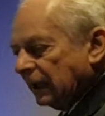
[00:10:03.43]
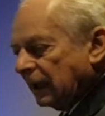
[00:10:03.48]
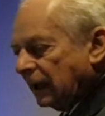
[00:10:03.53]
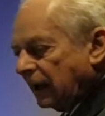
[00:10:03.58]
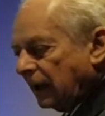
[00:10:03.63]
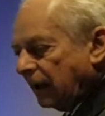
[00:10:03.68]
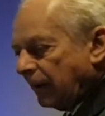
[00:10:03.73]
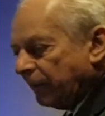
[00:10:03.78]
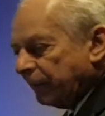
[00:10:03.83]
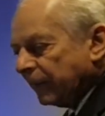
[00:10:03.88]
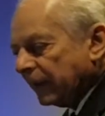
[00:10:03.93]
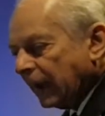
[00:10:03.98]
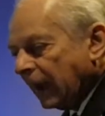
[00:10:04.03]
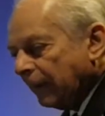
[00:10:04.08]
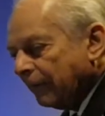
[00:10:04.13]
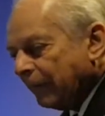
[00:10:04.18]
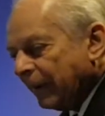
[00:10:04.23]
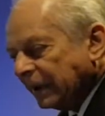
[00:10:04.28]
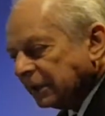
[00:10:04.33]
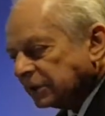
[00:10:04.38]

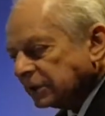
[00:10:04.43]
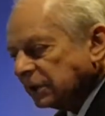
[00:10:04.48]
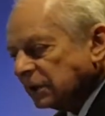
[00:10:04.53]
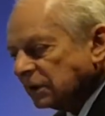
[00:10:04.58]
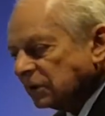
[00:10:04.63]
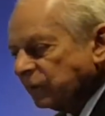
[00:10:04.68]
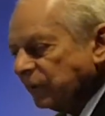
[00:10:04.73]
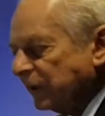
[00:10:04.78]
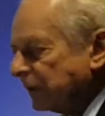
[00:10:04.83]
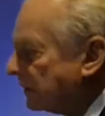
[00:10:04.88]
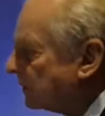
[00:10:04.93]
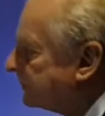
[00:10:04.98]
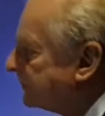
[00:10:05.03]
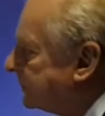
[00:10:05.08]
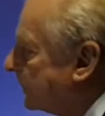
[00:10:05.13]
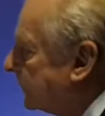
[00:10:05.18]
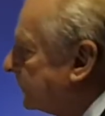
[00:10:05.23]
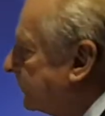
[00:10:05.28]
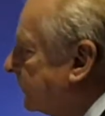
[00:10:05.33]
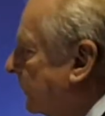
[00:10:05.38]
a patient with
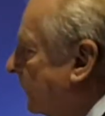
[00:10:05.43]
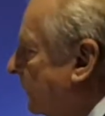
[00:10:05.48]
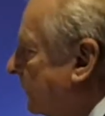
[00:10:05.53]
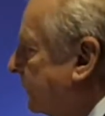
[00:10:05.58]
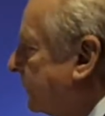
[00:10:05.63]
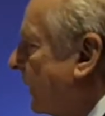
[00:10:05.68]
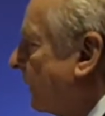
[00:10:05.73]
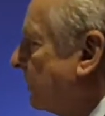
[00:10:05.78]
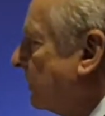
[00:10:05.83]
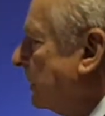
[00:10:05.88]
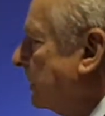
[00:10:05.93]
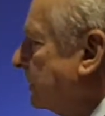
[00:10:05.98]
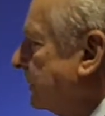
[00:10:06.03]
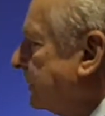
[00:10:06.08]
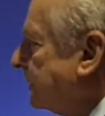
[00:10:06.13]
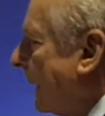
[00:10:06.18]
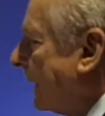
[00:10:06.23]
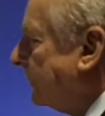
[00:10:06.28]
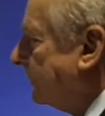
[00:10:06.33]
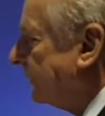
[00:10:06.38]
67
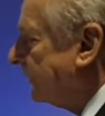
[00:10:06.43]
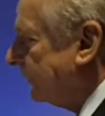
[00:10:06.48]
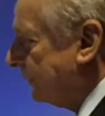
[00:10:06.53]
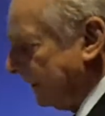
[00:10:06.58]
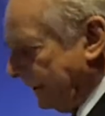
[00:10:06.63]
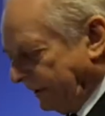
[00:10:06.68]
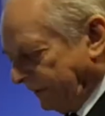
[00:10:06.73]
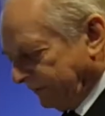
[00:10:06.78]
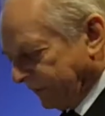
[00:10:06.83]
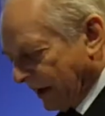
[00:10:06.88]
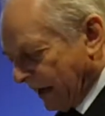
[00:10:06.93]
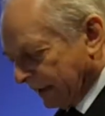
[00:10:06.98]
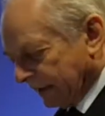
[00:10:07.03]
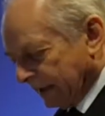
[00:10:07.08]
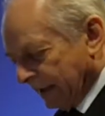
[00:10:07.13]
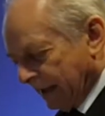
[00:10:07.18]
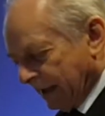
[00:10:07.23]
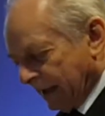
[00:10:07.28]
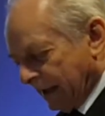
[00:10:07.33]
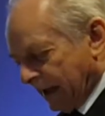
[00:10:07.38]
stents inside.
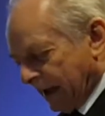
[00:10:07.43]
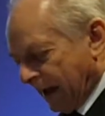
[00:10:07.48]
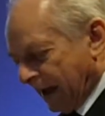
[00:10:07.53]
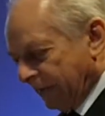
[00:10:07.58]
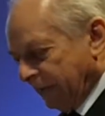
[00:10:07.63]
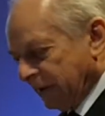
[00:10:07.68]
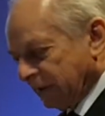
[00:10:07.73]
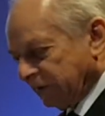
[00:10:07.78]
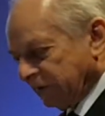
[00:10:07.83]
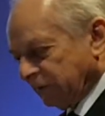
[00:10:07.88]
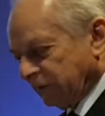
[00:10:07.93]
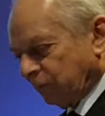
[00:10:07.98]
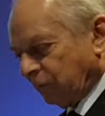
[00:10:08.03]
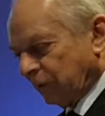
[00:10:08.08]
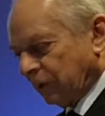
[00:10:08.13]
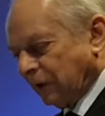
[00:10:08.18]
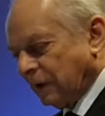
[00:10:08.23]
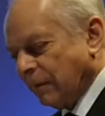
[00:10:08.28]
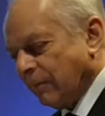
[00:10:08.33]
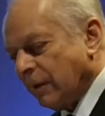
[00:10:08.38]
And this is
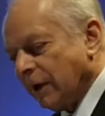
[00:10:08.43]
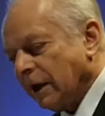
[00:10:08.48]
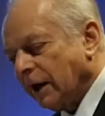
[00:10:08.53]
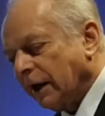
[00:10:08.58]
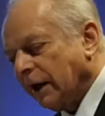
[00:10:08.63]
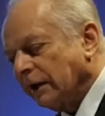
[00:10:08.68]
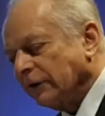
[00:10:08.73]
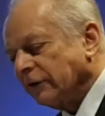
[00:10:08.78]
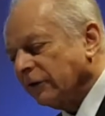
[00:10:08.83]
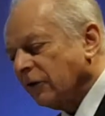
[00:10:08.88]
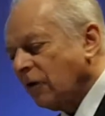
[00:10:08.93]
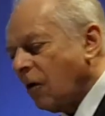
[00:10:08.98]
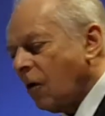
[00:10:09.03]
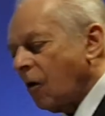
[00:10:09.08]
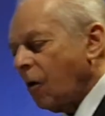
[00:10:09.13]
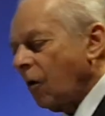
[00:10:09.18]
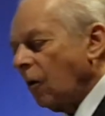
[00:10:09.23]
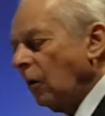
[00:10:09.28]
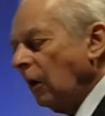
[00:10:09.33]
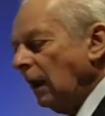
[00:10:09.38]
what the Americans
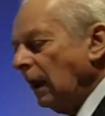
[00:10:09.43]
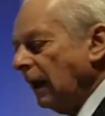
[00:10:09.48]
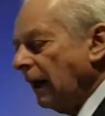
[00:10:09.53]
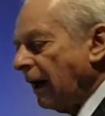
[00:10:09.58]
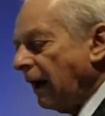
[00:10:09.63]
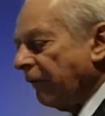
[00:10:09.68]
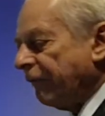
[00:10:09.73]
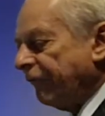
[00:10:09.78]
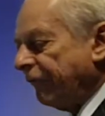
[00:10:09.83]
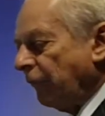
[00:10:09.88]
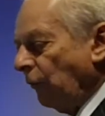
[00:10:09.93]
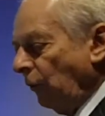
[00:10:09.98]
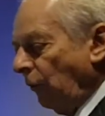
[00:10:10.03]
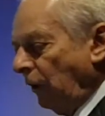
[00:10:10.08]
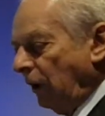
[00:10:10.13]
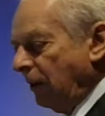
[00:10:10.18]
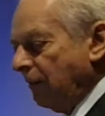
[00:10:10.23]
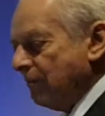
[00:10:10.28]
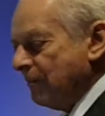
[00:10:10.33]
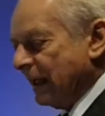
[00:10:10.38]
call a
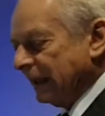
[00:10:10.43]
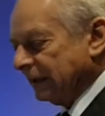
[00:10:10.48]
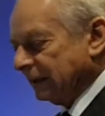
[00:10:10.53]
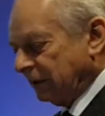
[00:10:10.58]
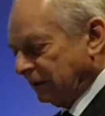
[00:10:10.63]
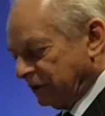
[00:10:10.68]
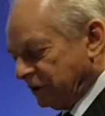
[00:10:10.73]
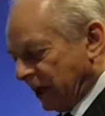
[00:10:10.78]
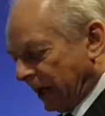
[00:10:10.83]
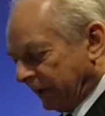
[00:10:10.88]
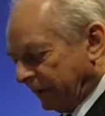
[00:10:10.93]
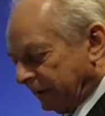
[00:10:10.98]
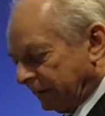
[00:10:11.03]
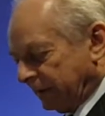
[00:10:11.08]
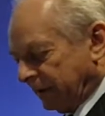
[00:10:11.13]
full metal jacket.